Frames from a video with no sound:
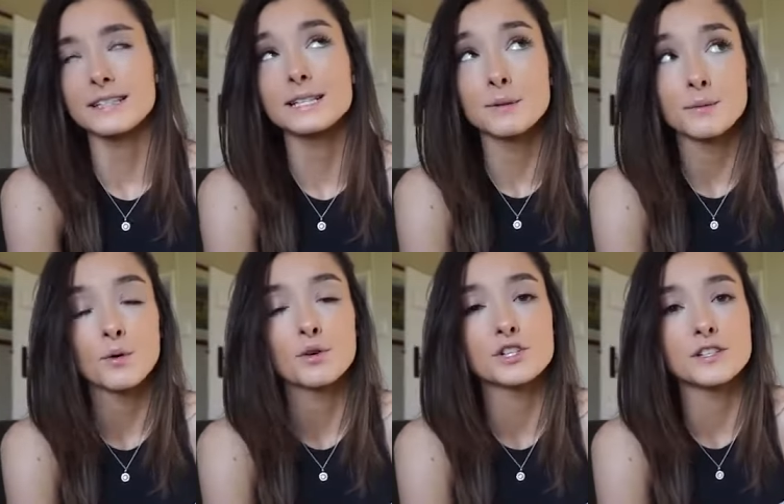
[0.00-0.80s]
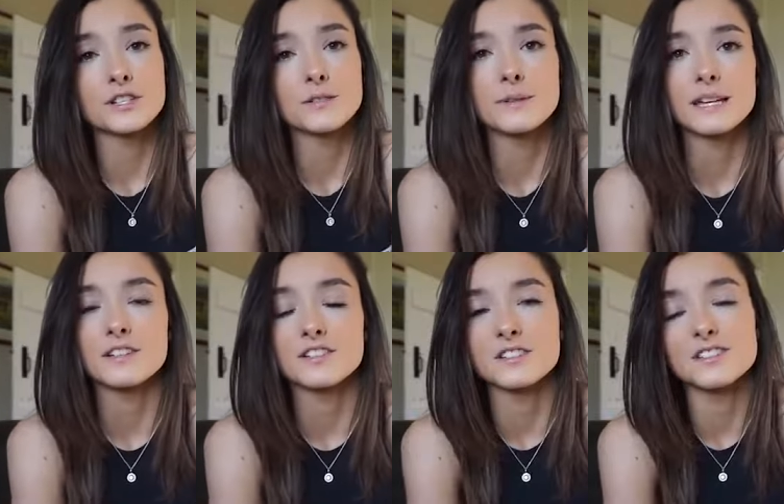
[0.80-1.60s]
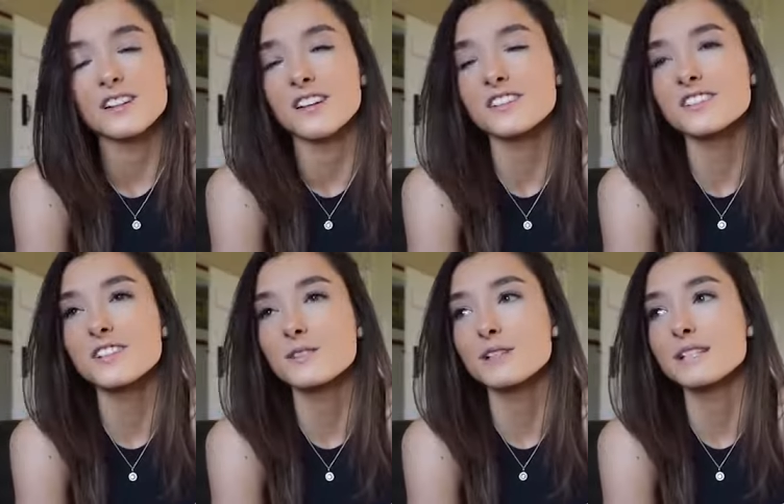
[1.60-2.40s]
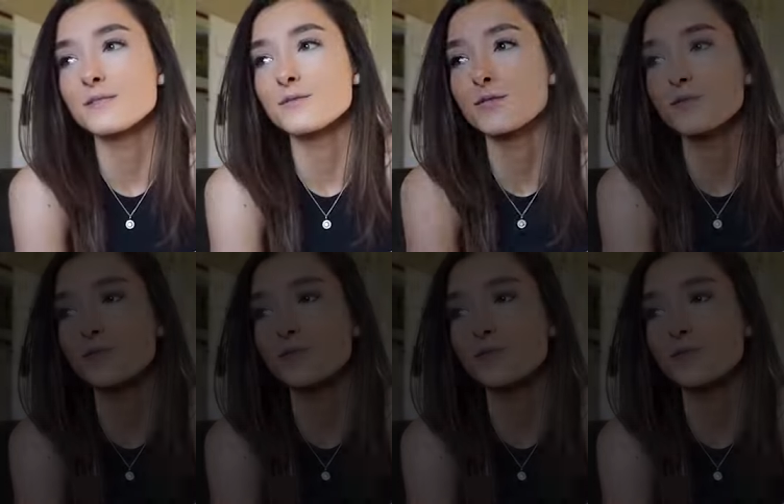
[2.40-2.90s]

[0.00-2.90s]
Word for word: disproportionate to me, I just, I just generally didn't feel